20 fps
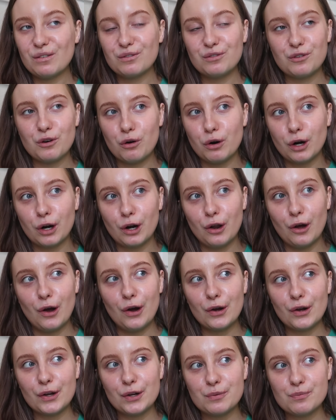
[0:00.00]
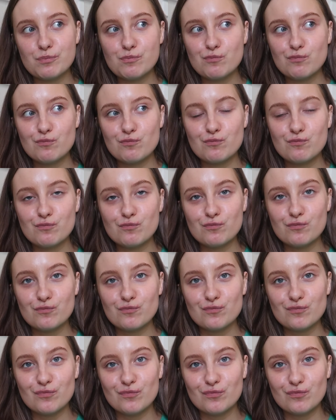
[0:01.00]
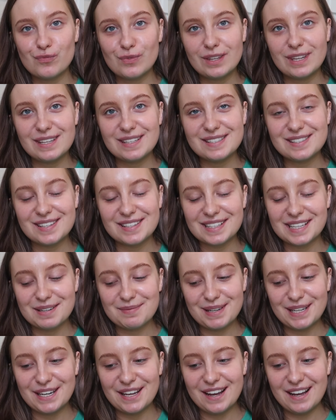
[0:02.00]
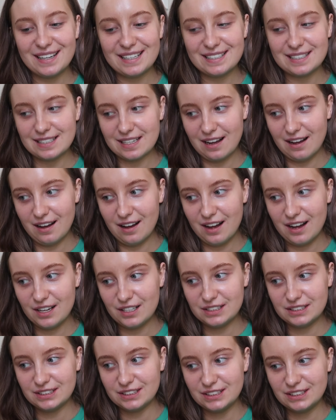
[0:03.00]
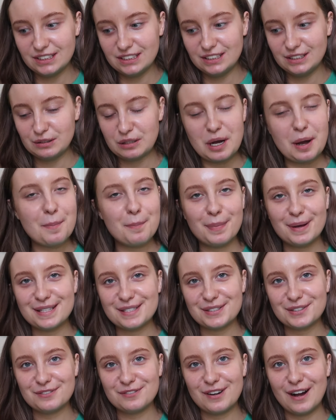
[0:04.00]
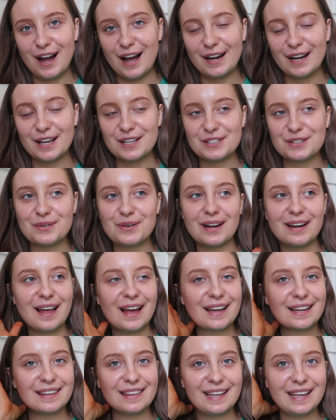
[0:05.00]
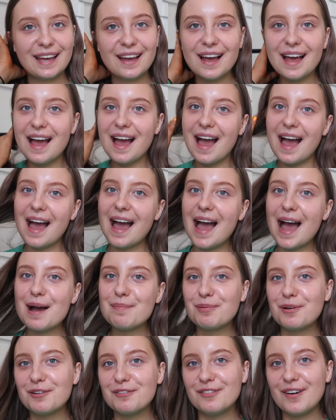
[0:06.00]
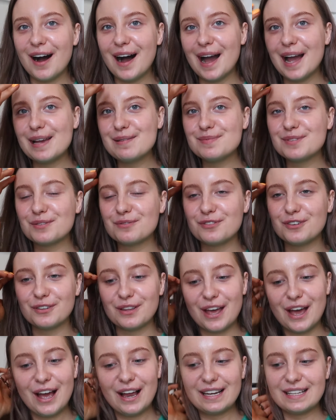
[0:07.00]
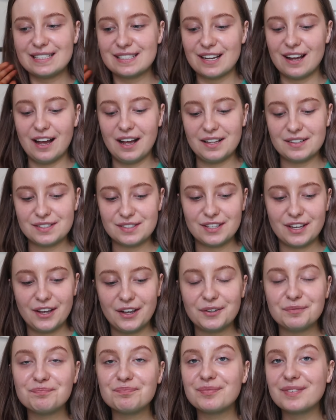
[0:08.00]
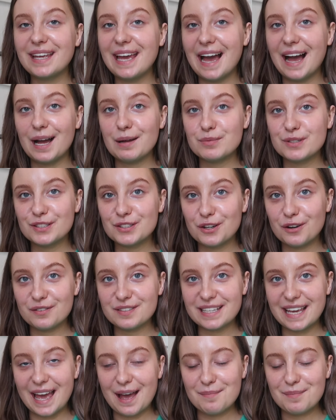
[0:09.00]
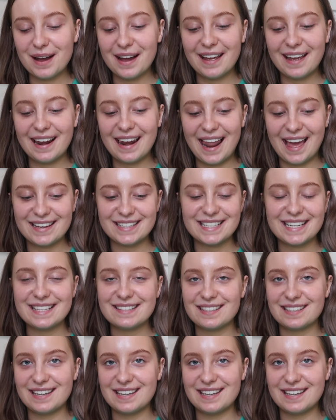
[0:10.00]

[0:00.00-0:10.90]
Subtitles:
4 o'clock. So it's gonna be an early start. But it's still fine. I do quite like the airport vibes for the early start. So yeah, I'm just off to get my lashes